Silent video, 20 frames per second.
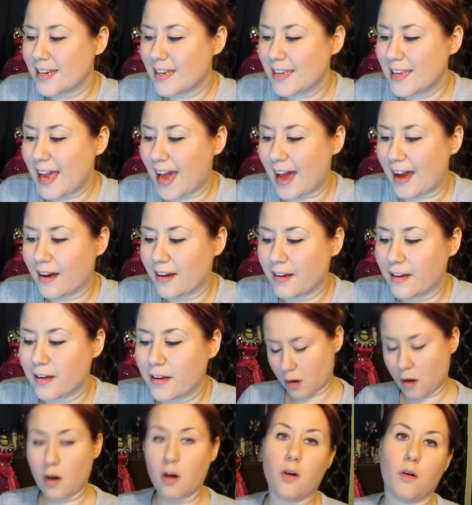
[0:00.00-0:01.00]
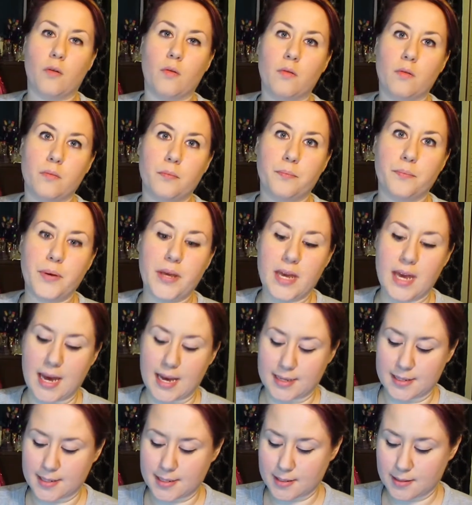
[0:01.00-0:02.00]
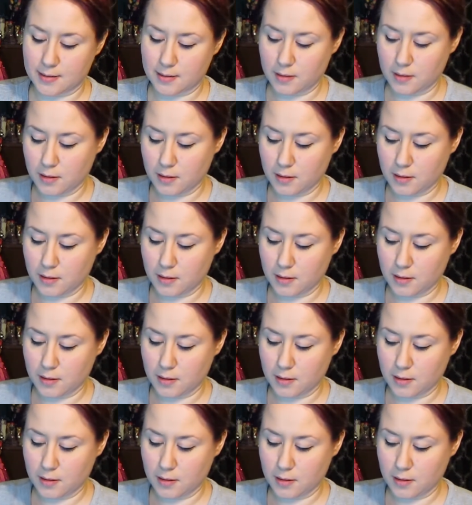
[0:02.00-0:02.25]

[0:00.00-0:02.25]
Yeah. Oh, P.S.